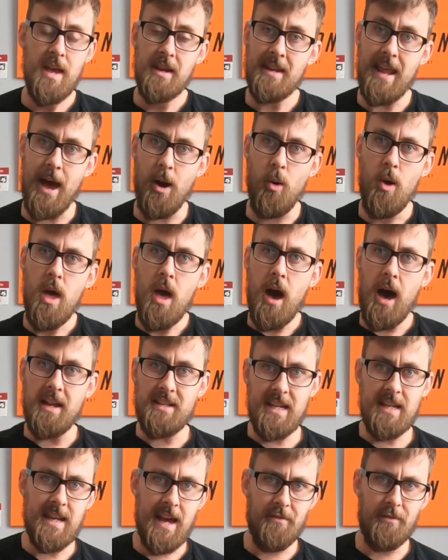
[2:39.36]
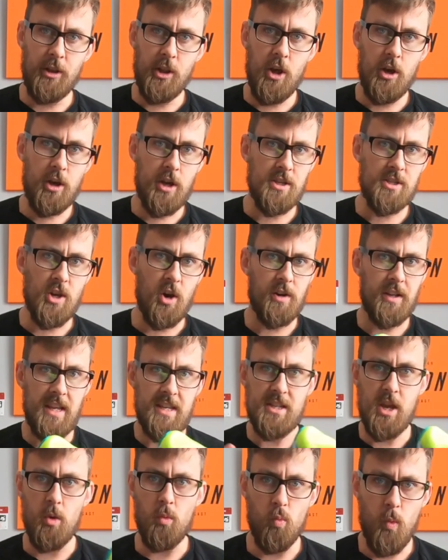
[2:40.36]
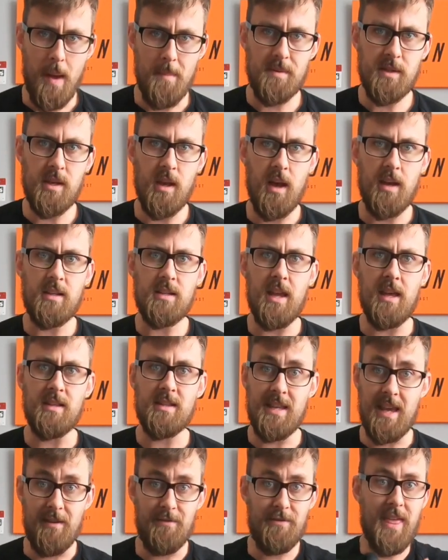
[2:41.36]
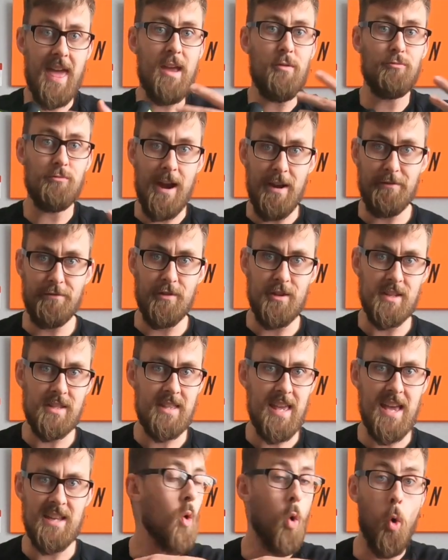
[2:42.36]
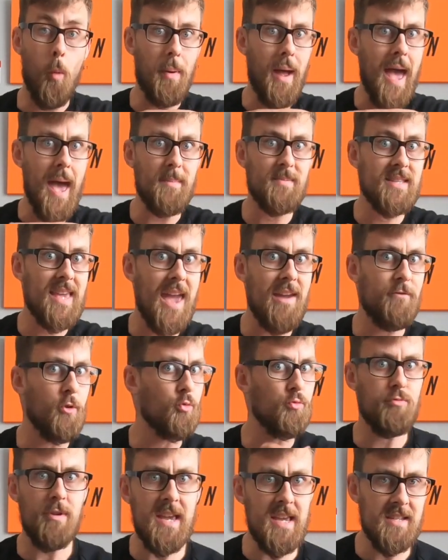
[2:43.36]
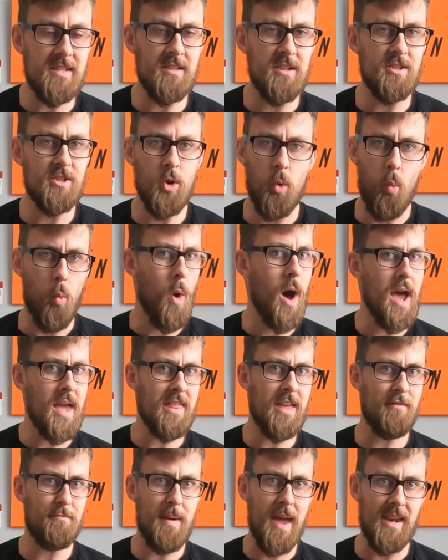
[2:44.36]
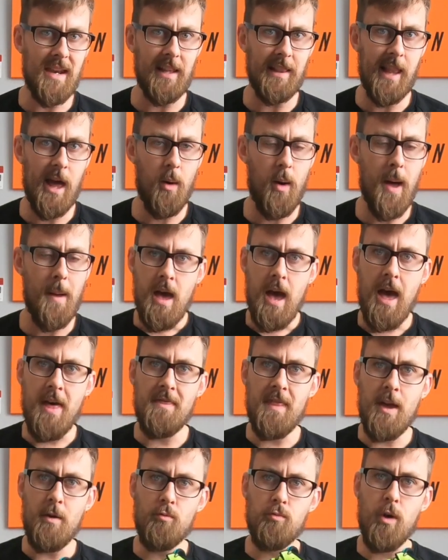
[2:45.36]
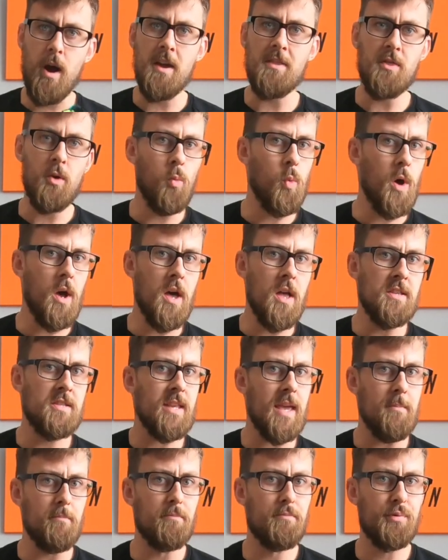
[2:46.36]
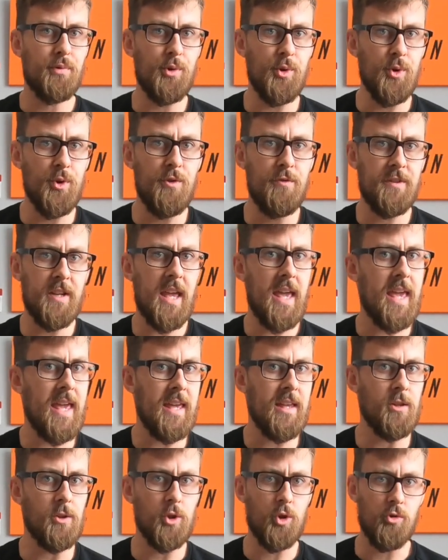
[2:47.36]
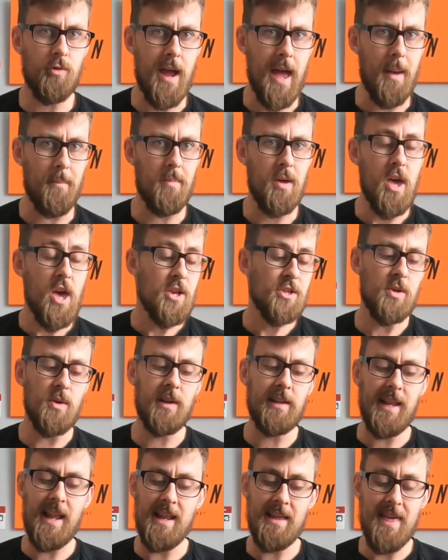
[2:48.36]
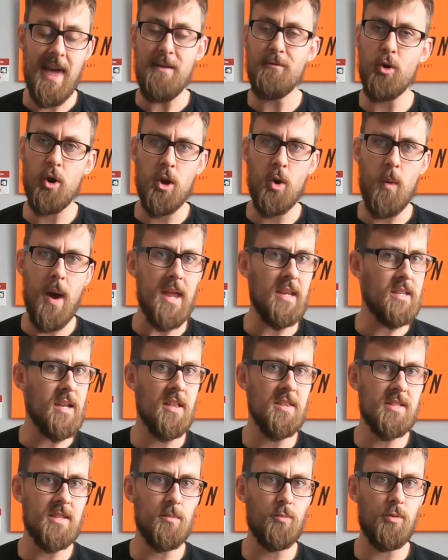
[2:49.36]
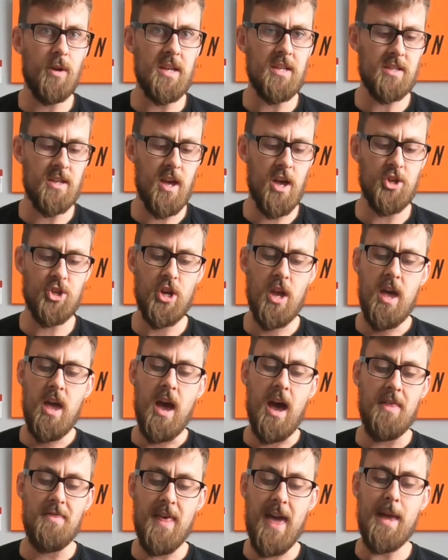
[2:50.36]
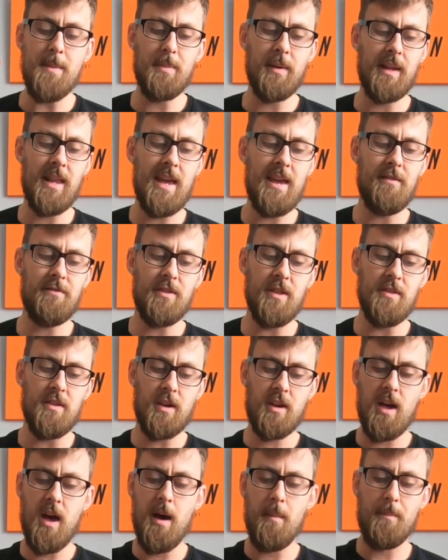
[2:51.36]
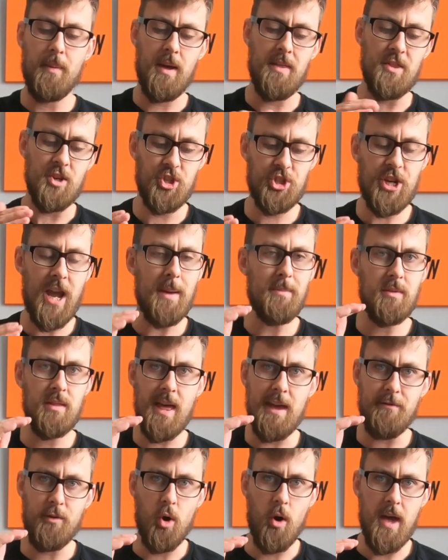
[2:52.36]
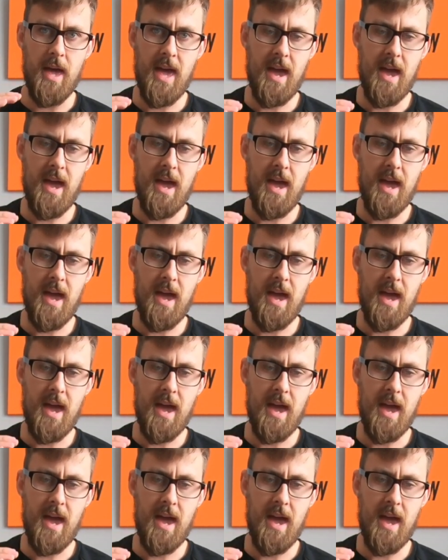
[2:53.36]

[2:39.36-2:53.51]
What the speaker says: Now, I did have a look at Saucony's own website to see if they referenced this or perhaps gave a reason as to why they've made it lower, and they write the words improved heel grab. So clearly they've gone away, done some research, and they believe that the cup and the shape that they've got